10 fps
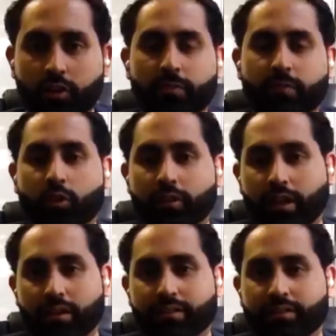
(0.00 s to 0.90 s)
before
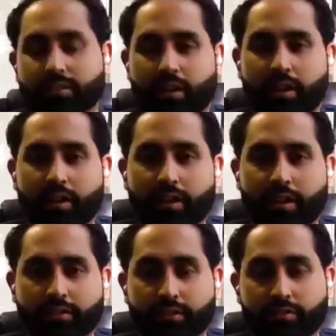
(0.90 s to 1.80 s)

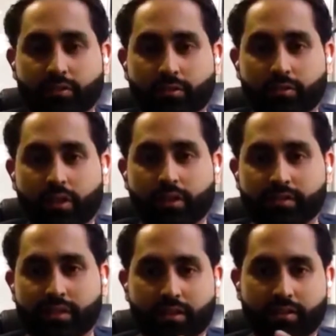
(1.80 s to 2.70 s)
Catalysr, I
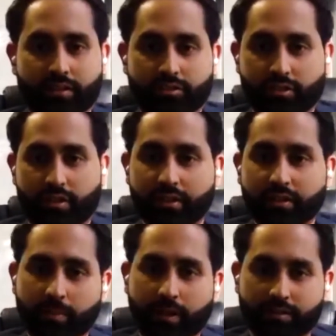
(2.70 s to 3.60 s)
studied engineering in
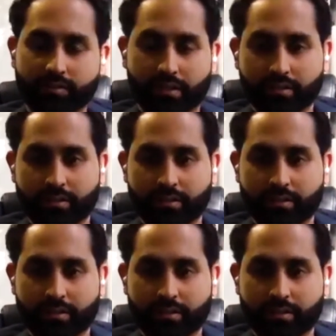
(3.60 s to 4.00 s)
Pakistan,